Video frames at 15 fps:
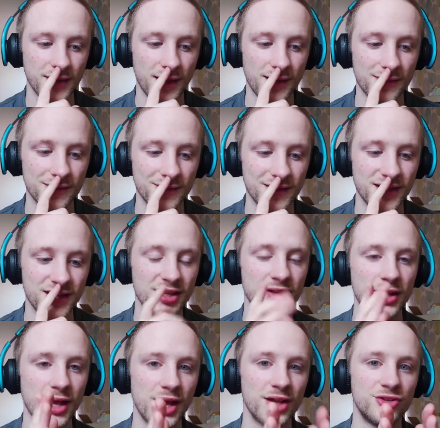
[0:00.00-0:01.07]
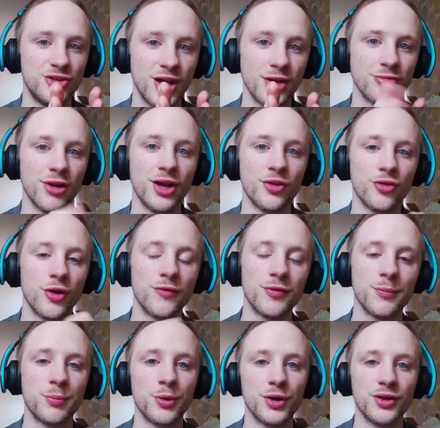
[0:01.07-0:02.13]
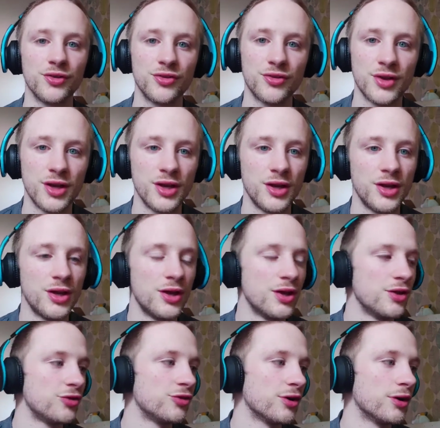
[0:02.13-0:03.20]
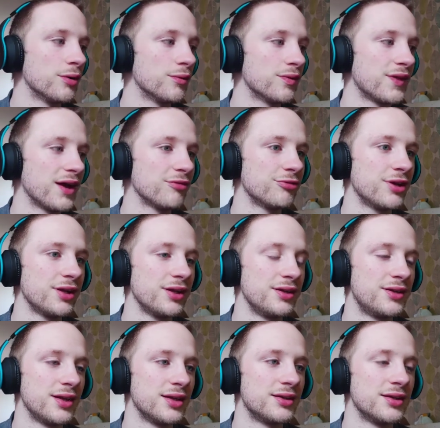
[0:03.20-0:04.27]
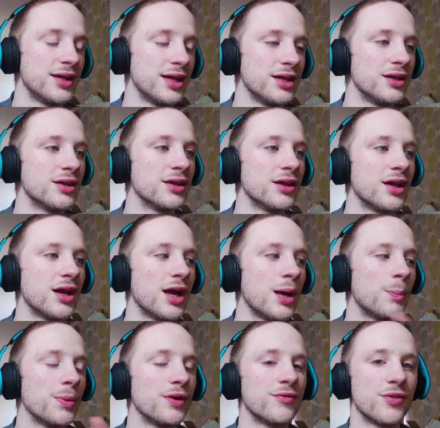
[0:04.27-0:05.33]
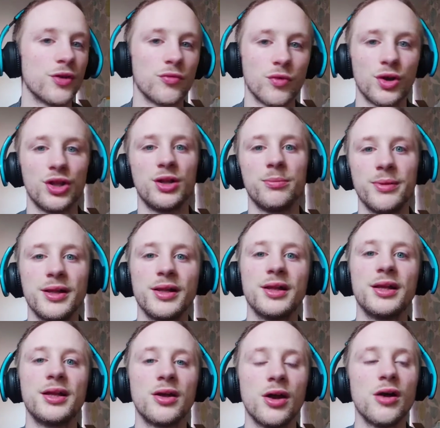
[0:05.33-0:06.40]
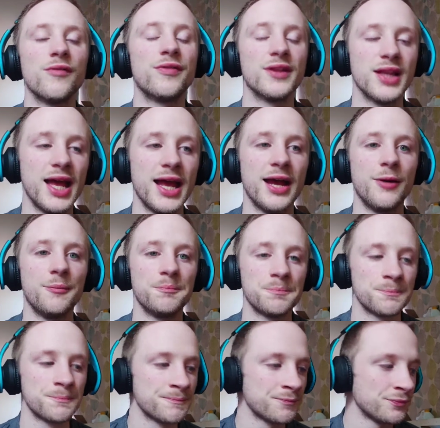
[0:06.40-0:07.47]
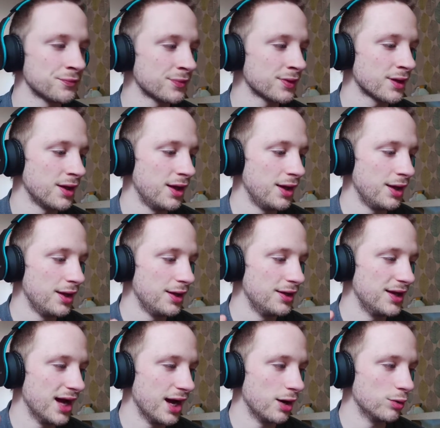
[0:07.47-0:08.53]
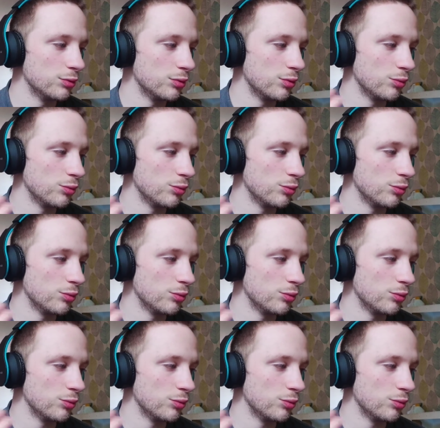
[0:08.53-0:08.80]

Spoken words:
the check rails of the points. So that really did hinder a bit of the running ability of the layout. Now,